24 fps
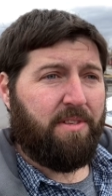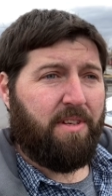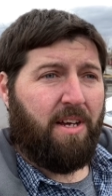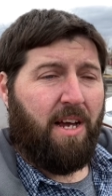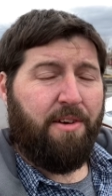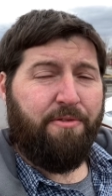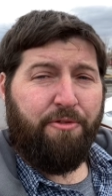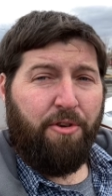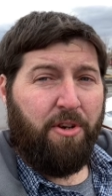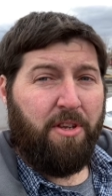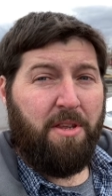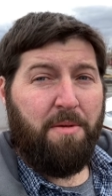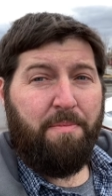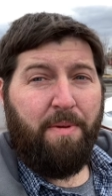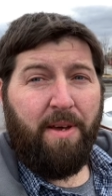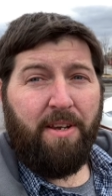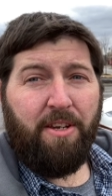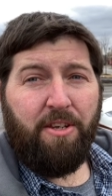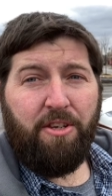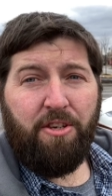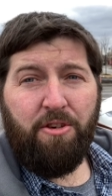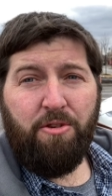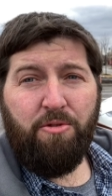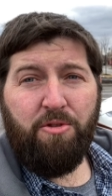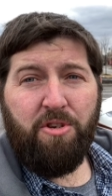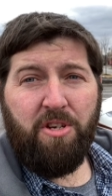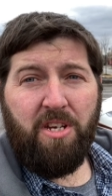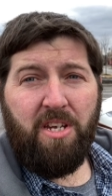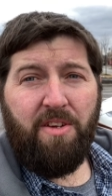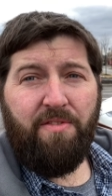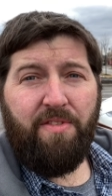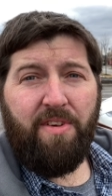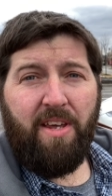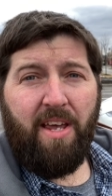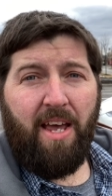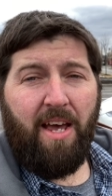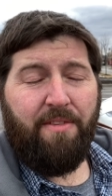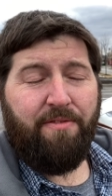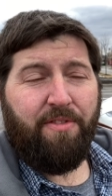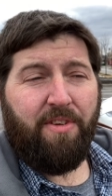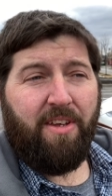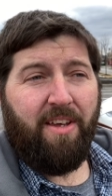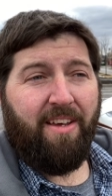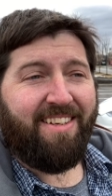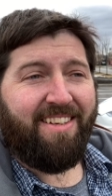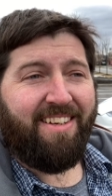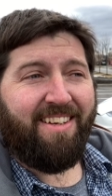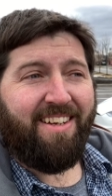I've really been a huge EV
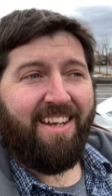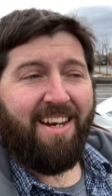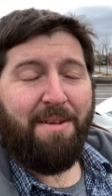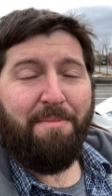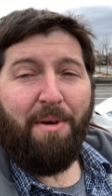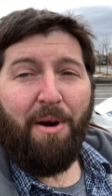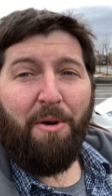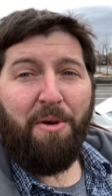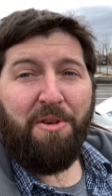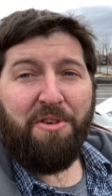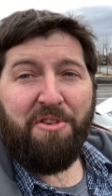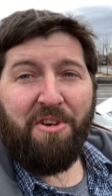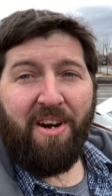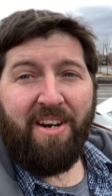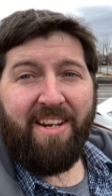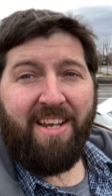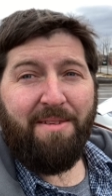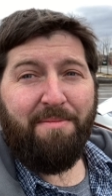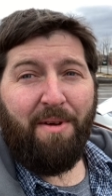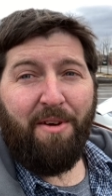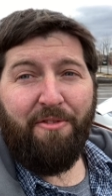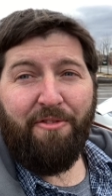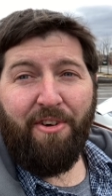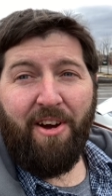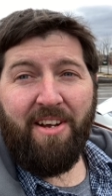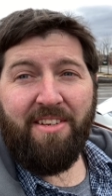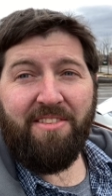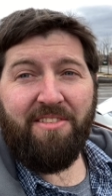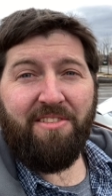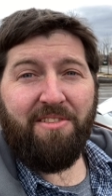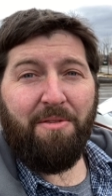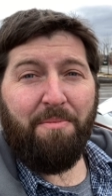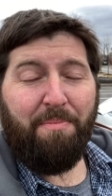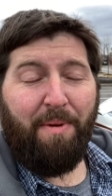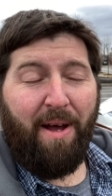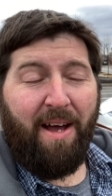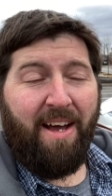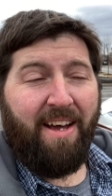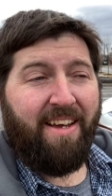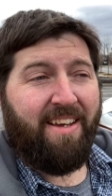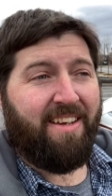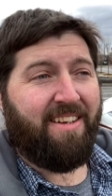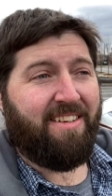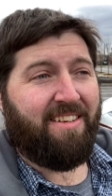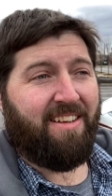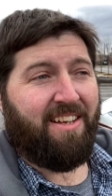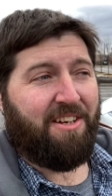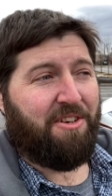advocate, and I'm always trying to get my friends to buy
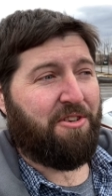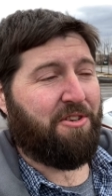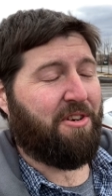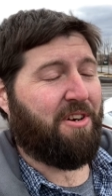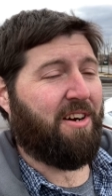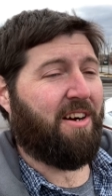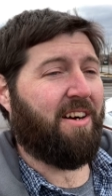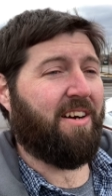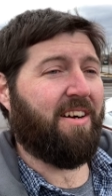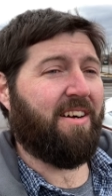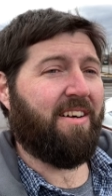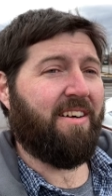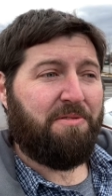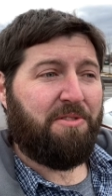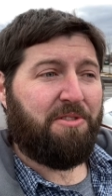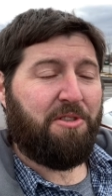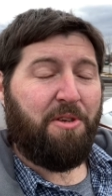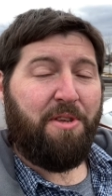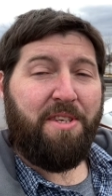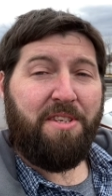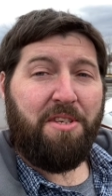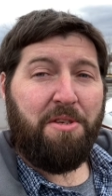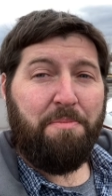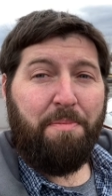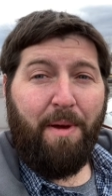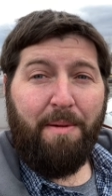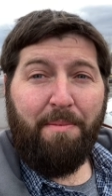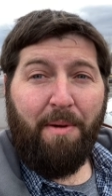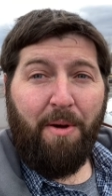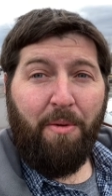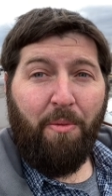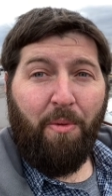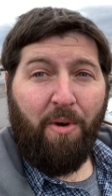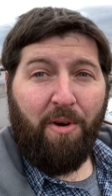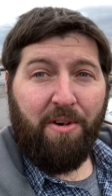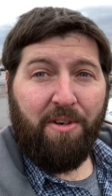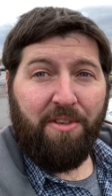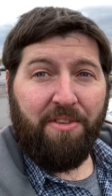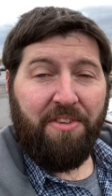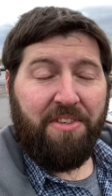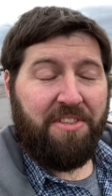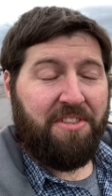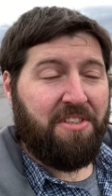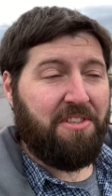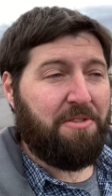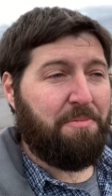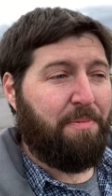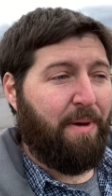an electric car. So this has been my world.
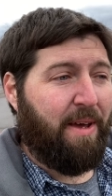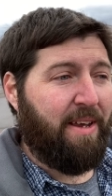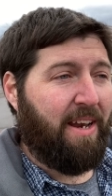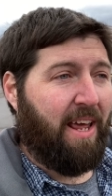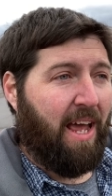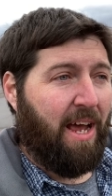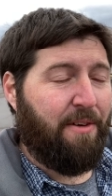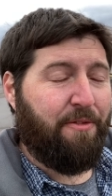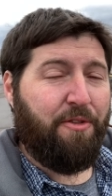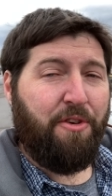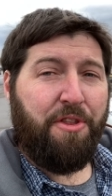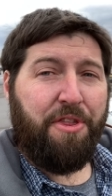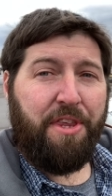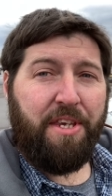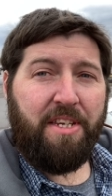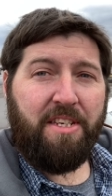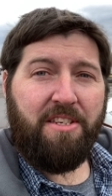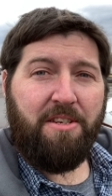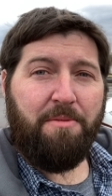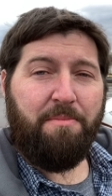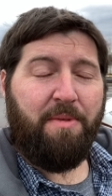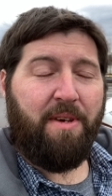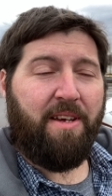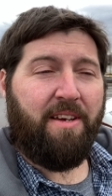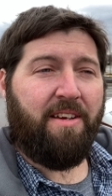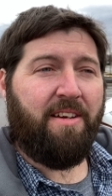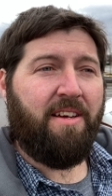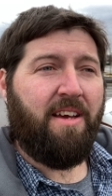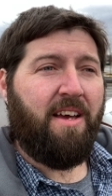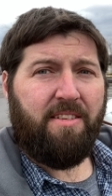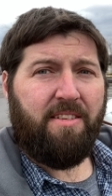This has been everything to me.